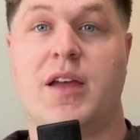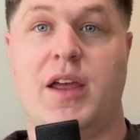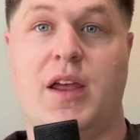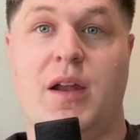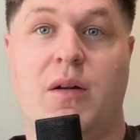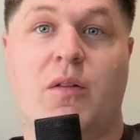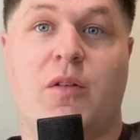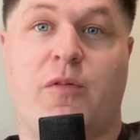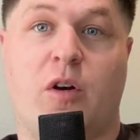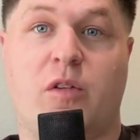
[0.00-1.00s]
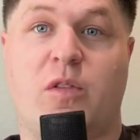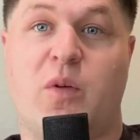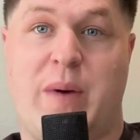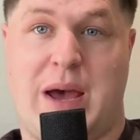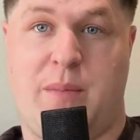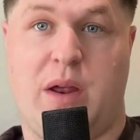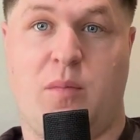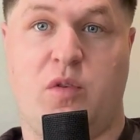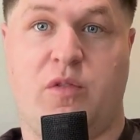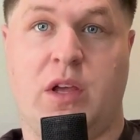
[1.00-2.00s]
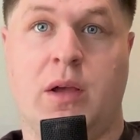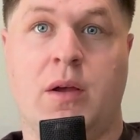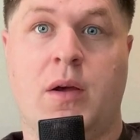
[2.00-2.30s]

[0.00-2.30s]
in the first of the Batman movie.